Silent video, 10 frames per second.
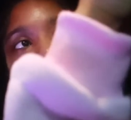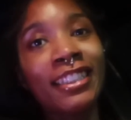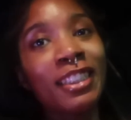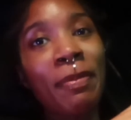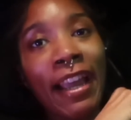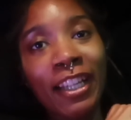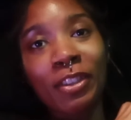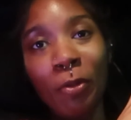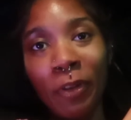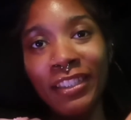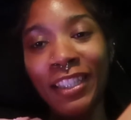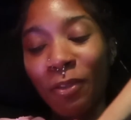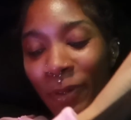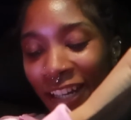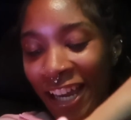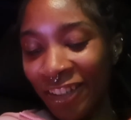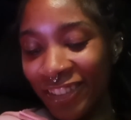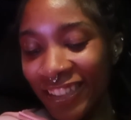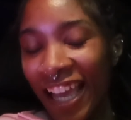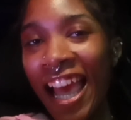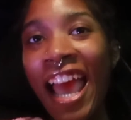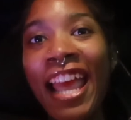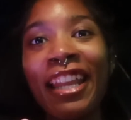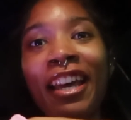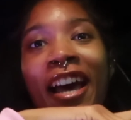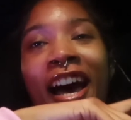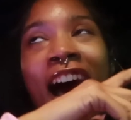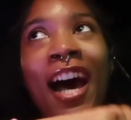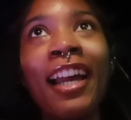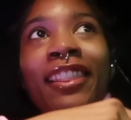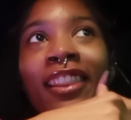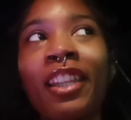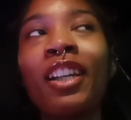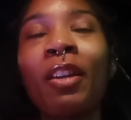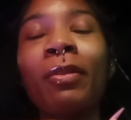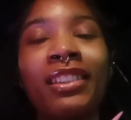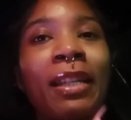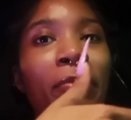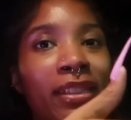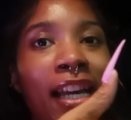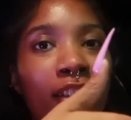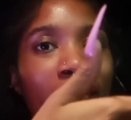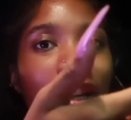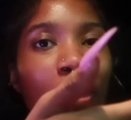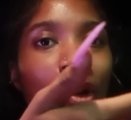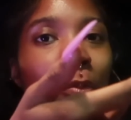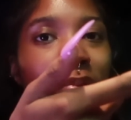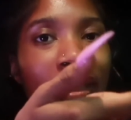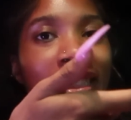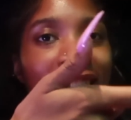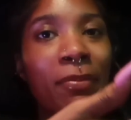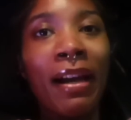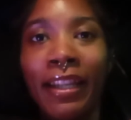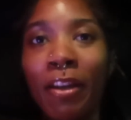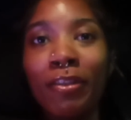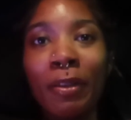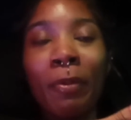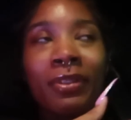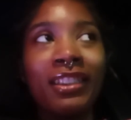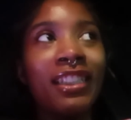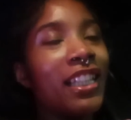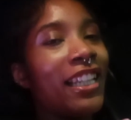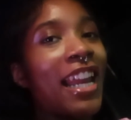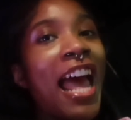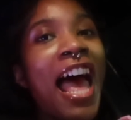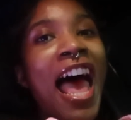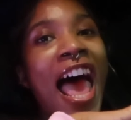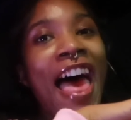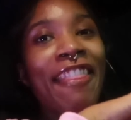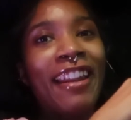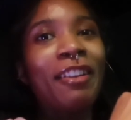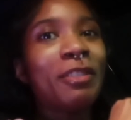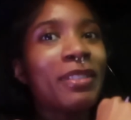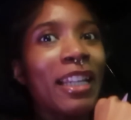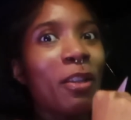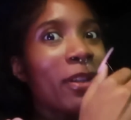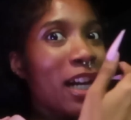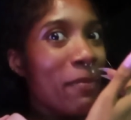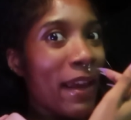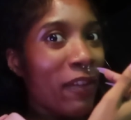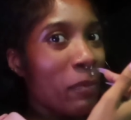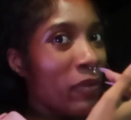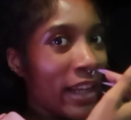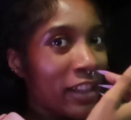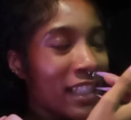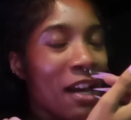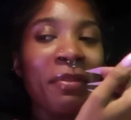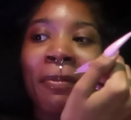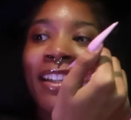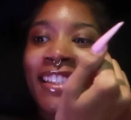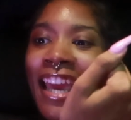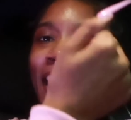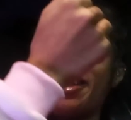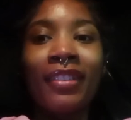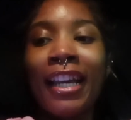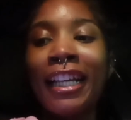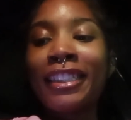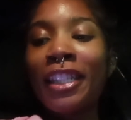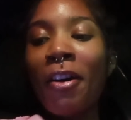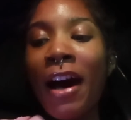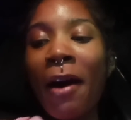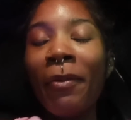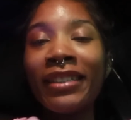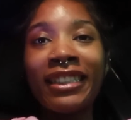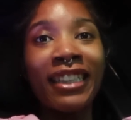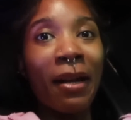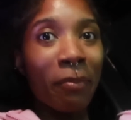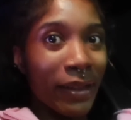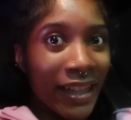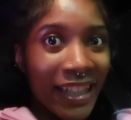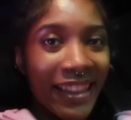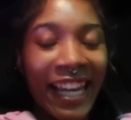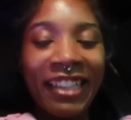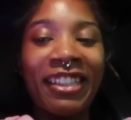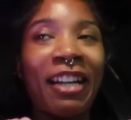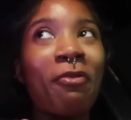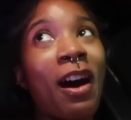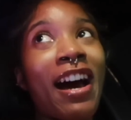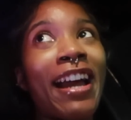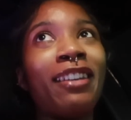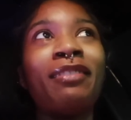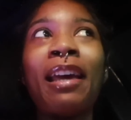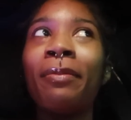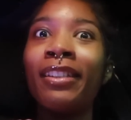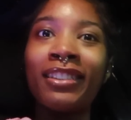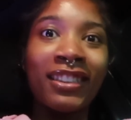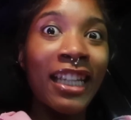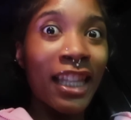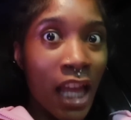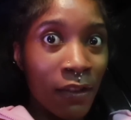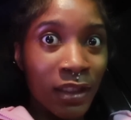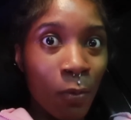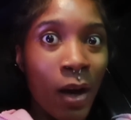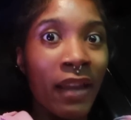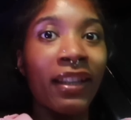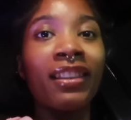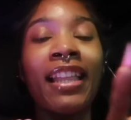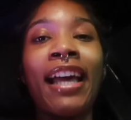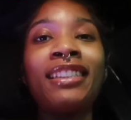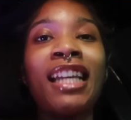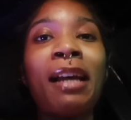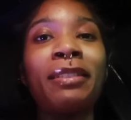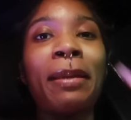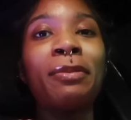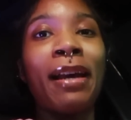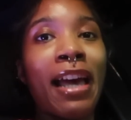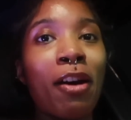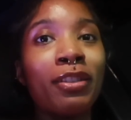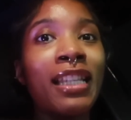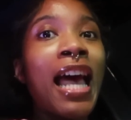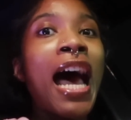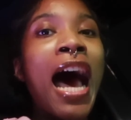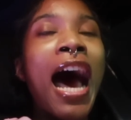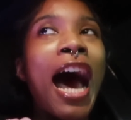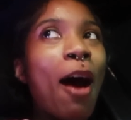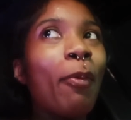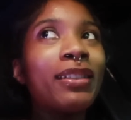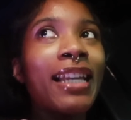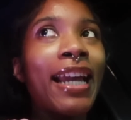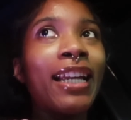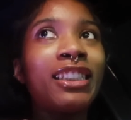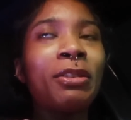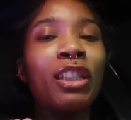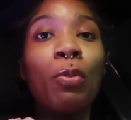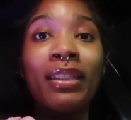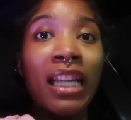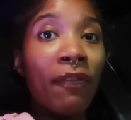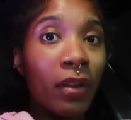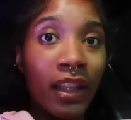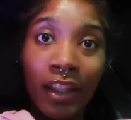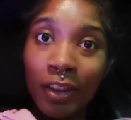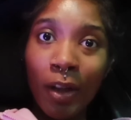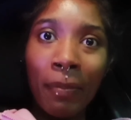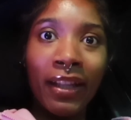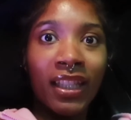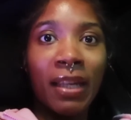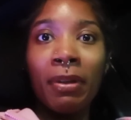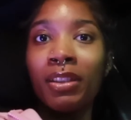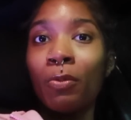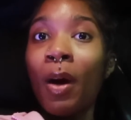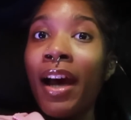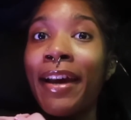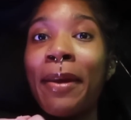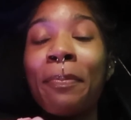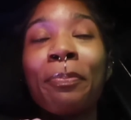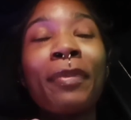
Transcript: I just packaged ordered at the warehouse and I literally was just at Bree's house. Like, y'all know Bree just did my nails and we were just chilling. And then I, she was like, you want to come back for a movie night or something? And I'm like, yeah. So I was like, should I bring anything? She's like, wine, debit. She loves some wine. Like, last time she came to my house, I was like, she was like, you want something from the liquor store? I'm like, give me some wine.